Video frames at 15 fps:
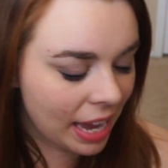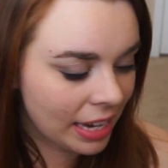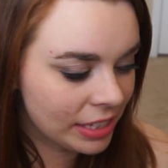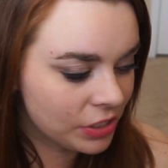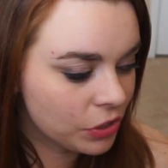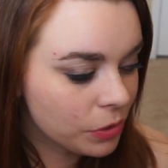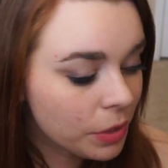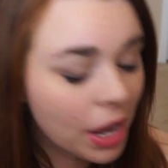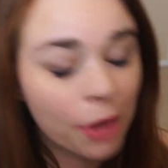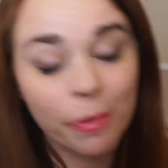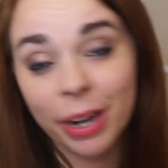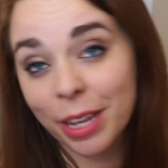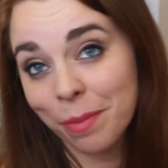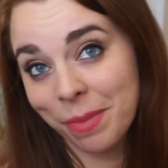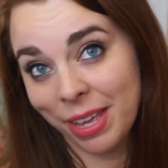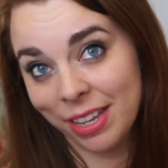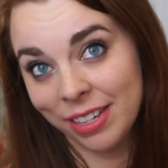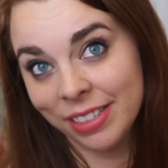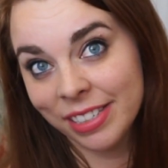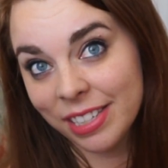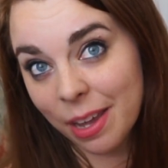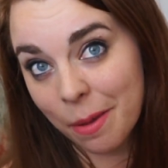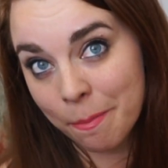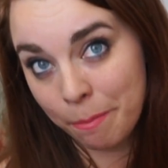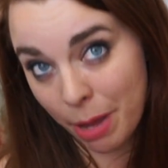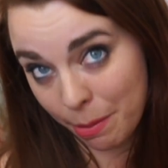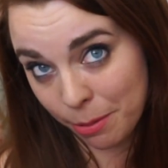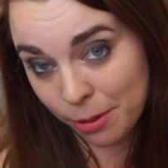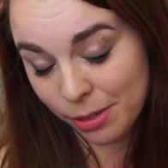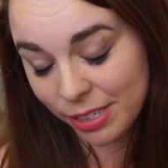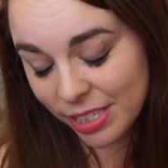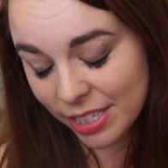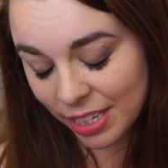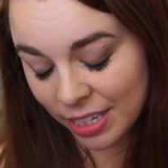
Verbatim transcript: I do not recommend bubbles,